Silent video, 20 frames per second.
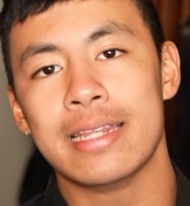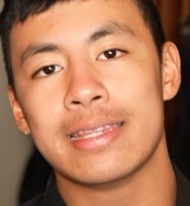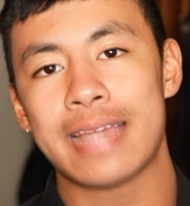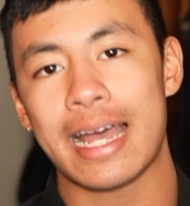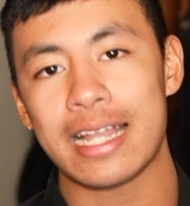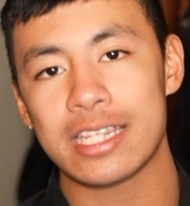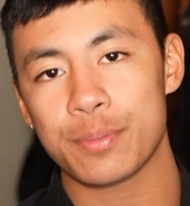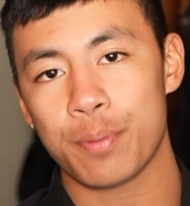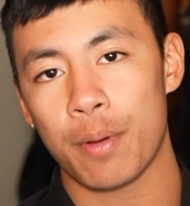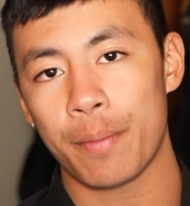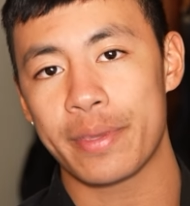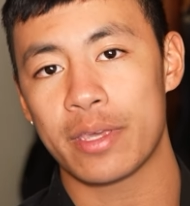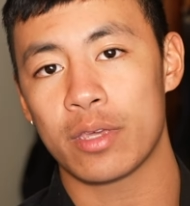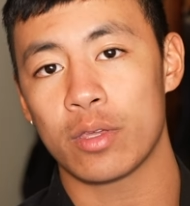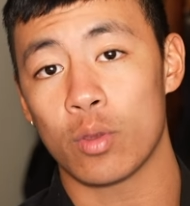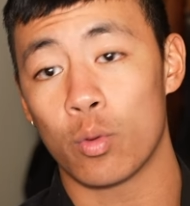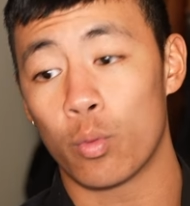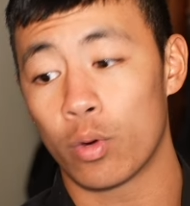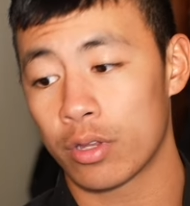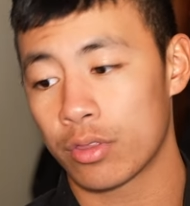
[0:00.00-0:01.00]
That's probably
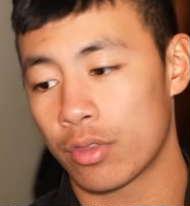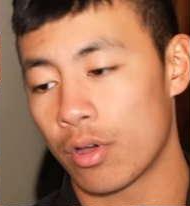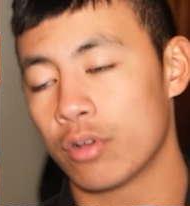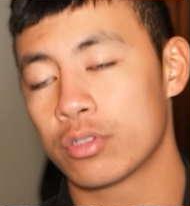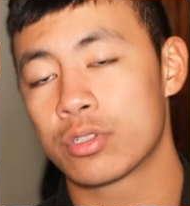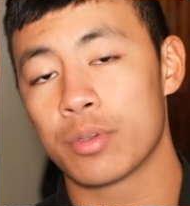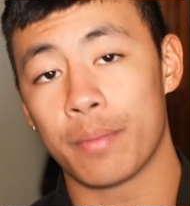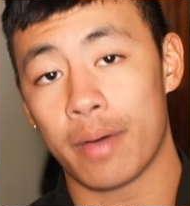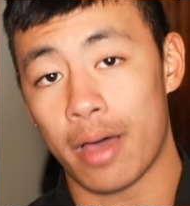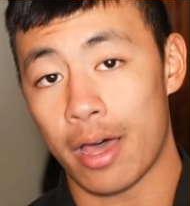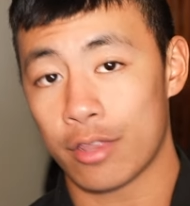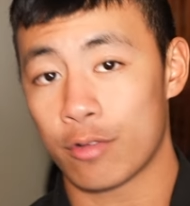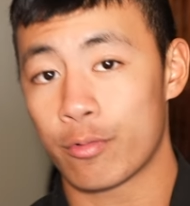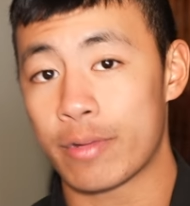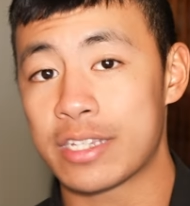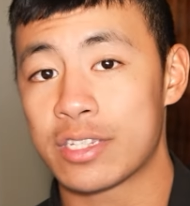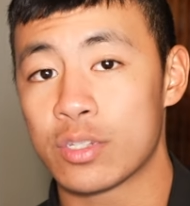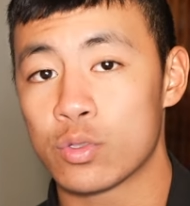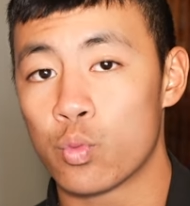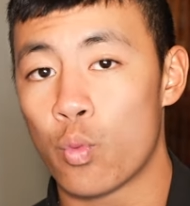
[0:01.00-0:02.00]
one of the awesome other
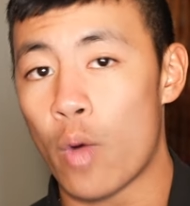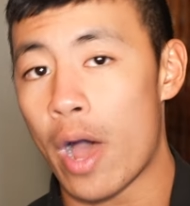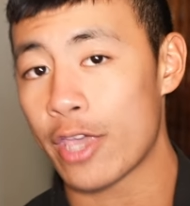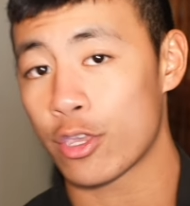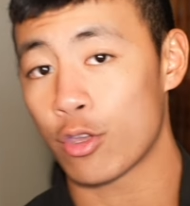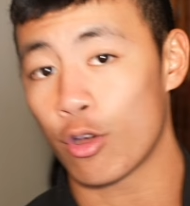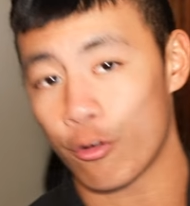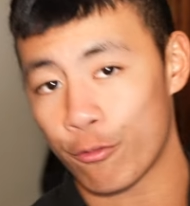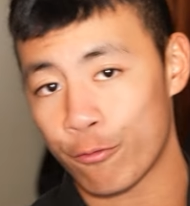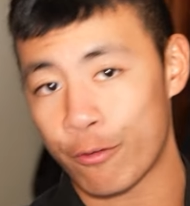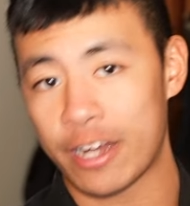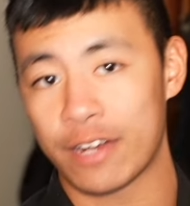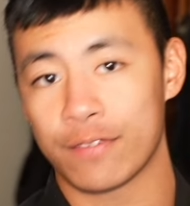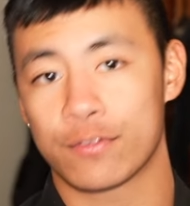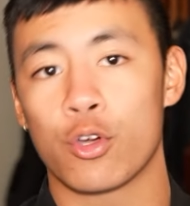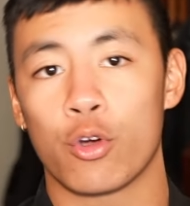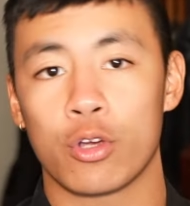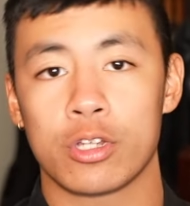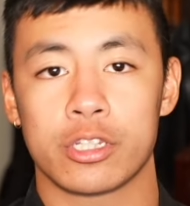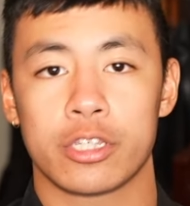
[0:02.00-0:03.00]
reasons why you're afraid of
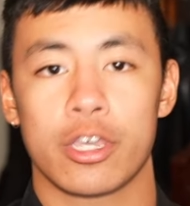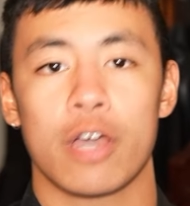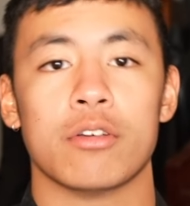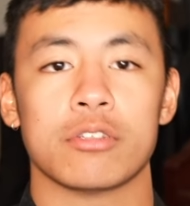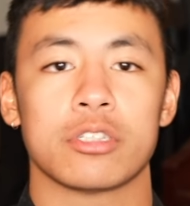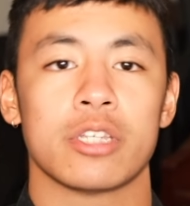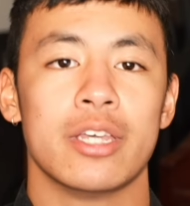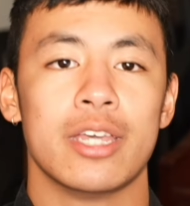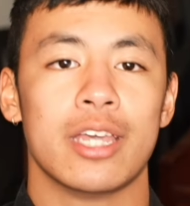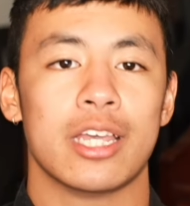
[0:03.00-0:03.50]
talking to girls.